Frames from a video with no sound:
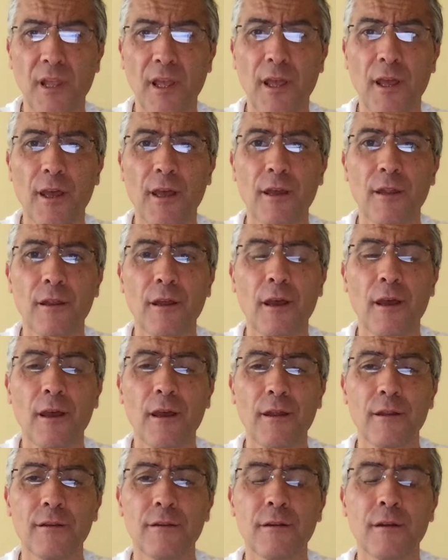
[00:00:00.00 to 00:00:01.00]

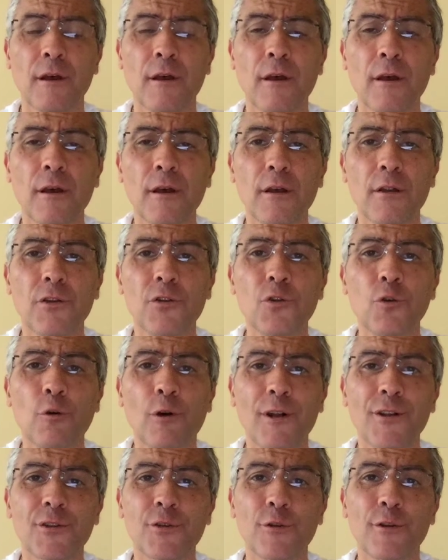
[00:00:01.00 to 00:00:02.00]
And do
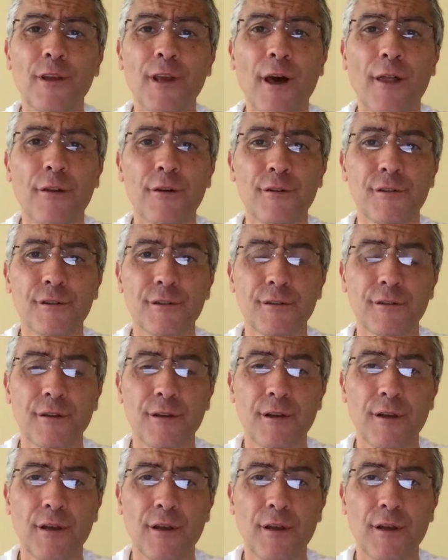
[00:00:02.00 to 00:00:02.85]
unto the others